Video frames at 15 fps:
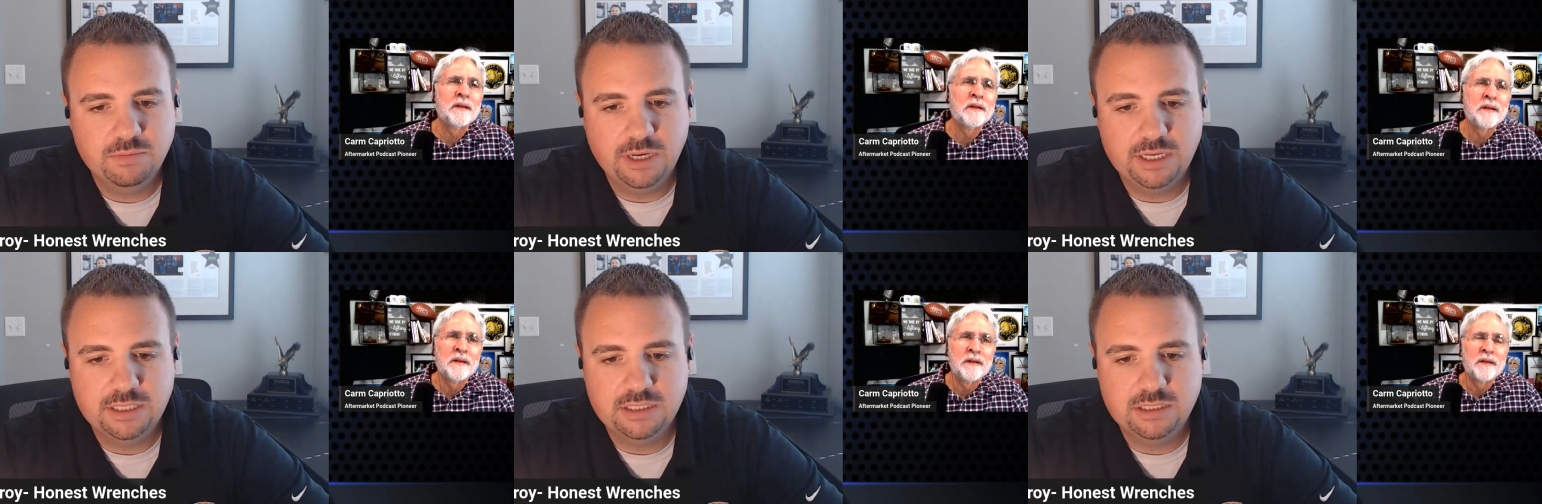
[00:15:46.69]

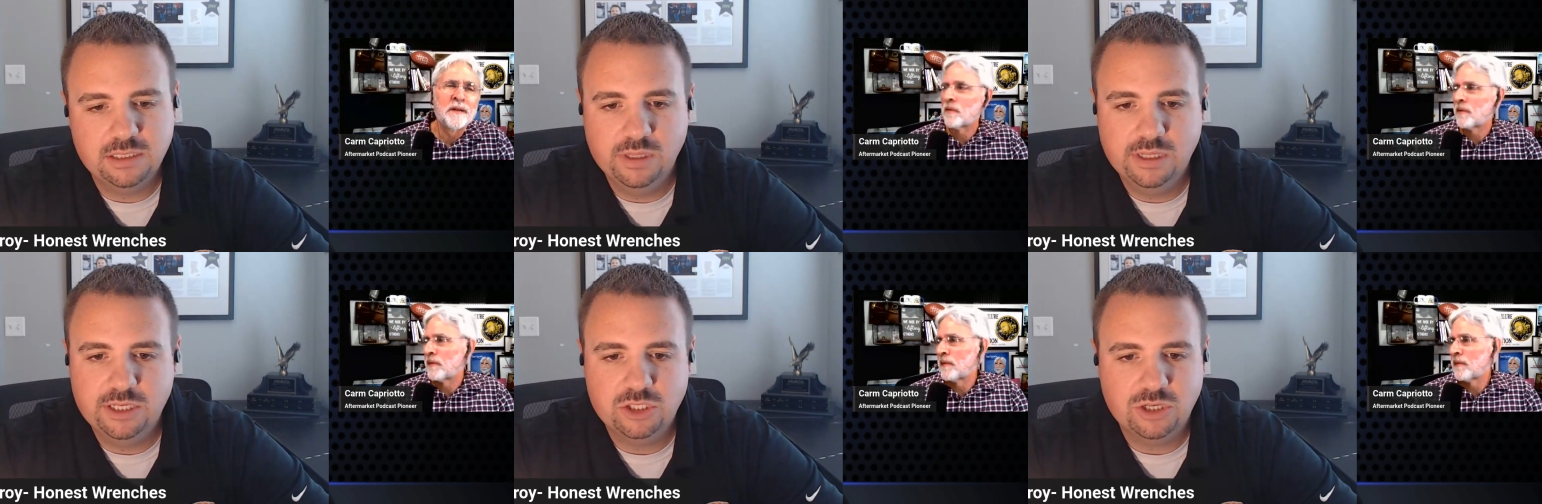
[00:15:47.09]
Speaker 1: but we
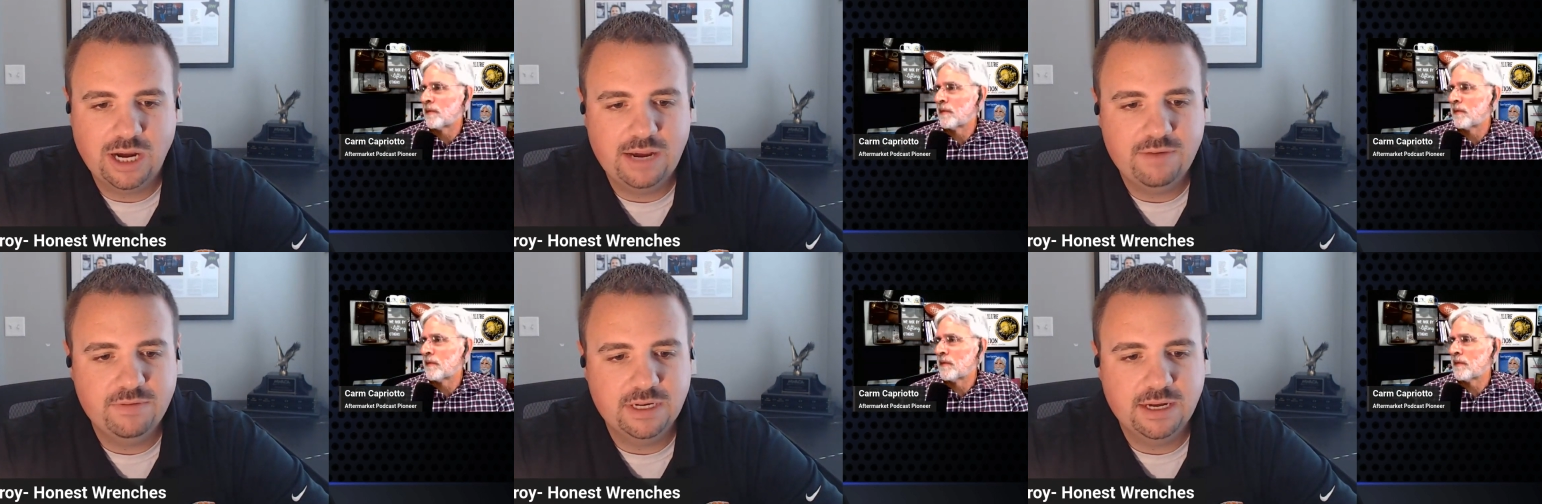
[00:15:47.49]
really
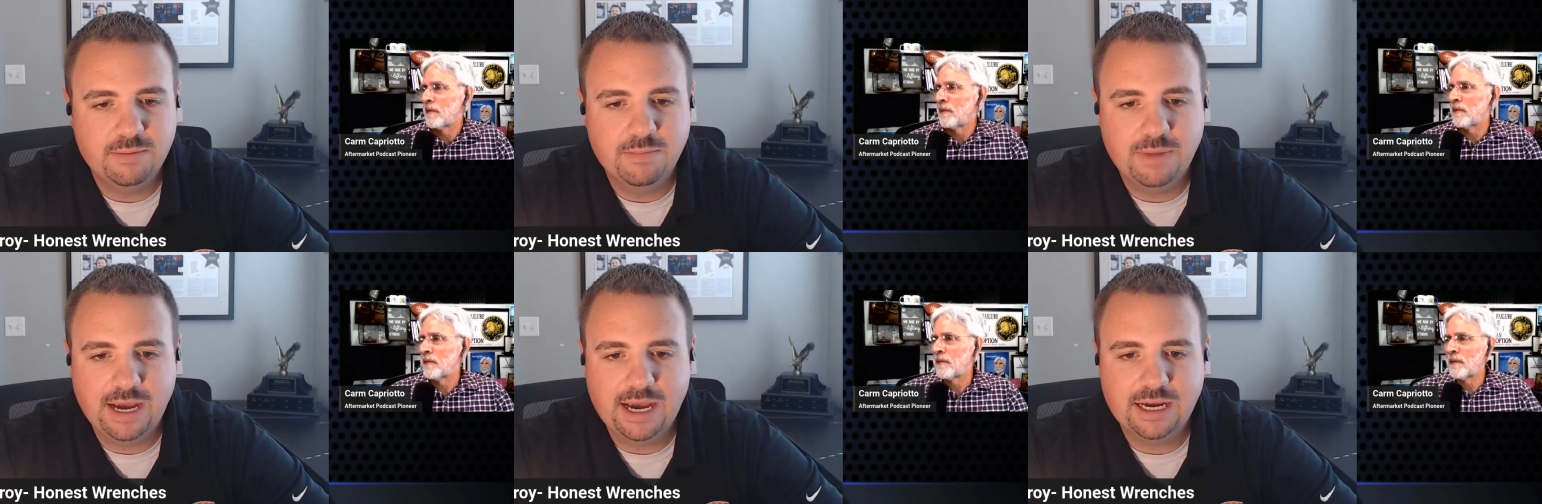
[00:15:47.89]
strive to
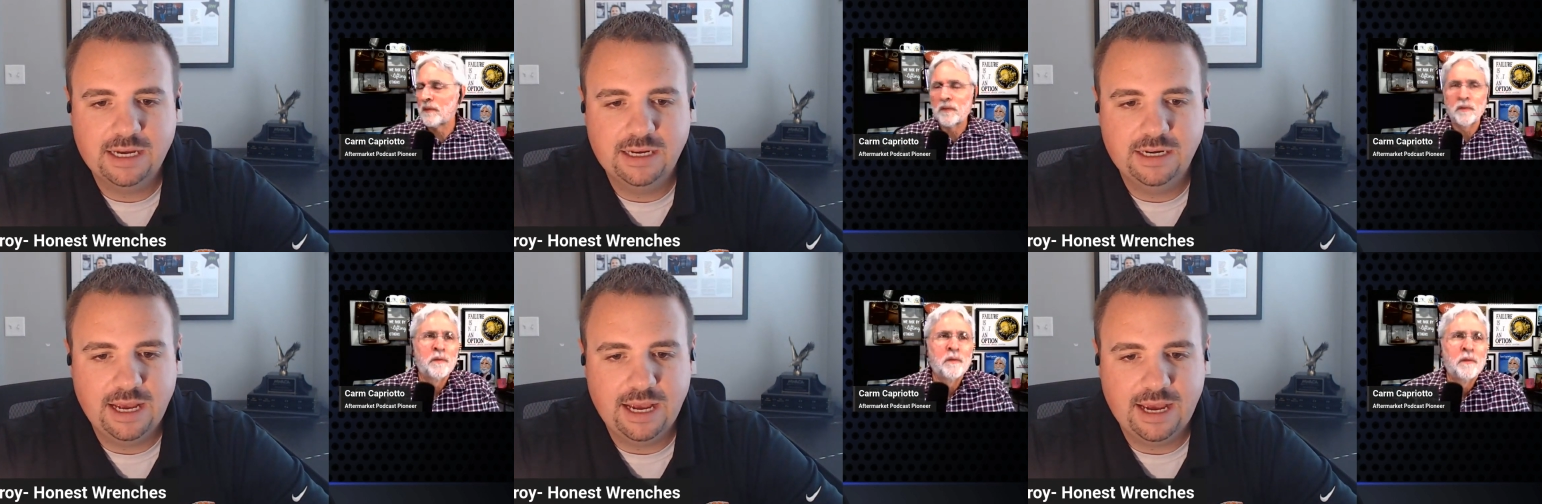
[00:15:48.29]
come back
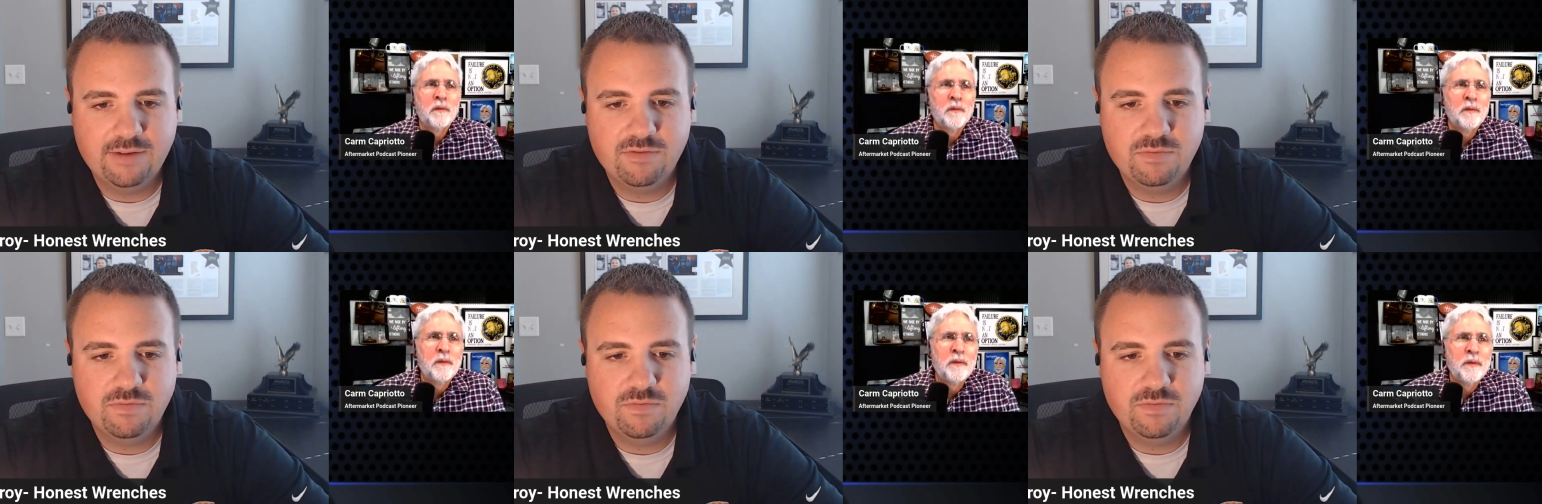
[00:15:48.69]
and have